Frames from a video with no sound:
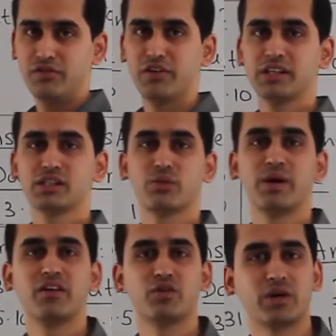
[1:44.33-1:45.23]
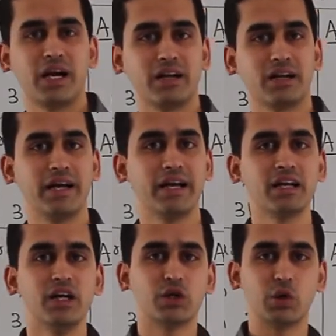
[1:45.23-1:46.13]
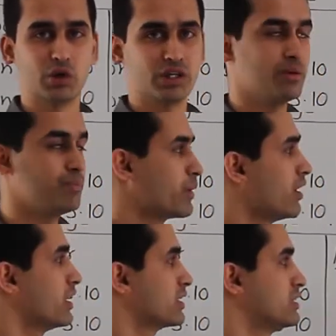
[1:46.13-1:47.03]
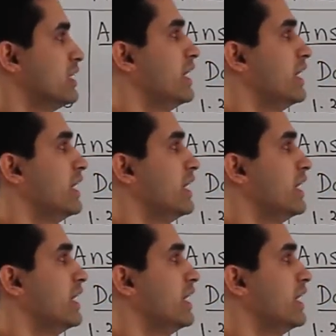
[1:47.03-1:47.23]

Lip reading: First we have to calculate total products.